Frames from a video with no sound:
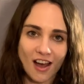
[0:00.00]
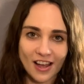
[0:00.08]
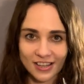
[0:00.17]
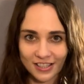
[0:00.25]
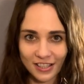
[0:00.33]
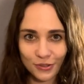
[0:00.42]

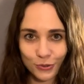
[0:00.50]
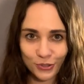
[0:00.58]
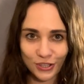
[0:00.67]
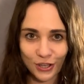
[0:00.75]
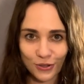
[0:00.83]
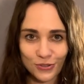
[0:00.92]
ID
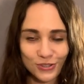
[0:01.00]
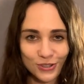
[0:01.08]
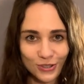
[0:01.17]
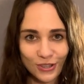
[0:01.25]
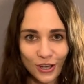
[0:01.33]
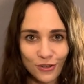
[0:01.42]
Audio
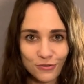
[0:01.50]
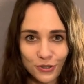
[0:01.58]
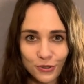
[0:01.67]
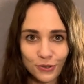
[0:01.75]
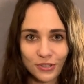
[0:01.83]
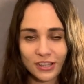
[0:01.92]
Studios
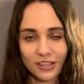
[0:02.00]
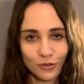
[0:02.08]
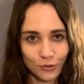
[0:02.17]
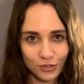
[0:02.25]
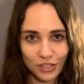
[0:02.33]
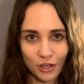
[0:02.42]
recording the
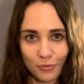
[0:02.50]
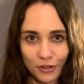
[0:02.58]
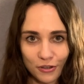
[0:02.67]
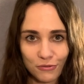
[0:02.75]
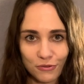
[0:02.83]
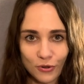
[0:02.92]

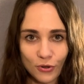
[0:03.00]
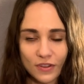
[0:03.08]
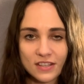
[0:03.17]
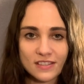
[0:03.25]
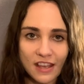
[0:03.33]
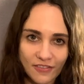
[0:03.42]
audiobook for
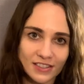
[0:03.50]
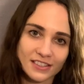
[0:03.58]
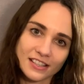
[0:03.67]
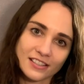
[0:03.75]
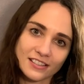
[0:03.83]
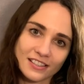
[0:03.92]
The Seven
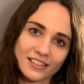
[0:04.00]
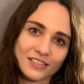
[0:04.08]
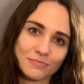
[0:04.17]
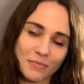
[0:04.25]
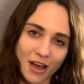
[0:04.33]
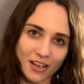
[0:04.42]
Sisters'
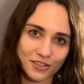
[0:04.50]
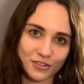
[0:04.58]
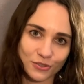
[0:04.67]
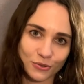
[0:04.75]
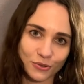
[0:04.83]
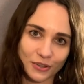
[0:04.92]
Maya
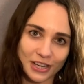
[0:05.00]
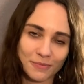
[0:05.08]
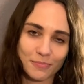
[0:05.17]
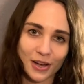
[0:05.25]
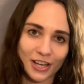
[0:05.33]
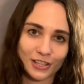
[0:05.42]
Story
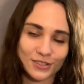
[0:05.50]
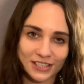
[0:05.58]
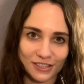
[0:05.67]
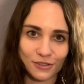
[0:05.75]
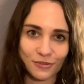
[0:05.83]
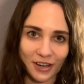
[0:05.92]
by
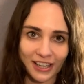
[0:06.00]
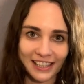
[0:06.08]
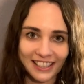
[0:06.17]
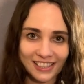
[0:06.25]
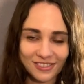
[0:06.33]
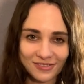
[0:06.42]
Lucinda Riley.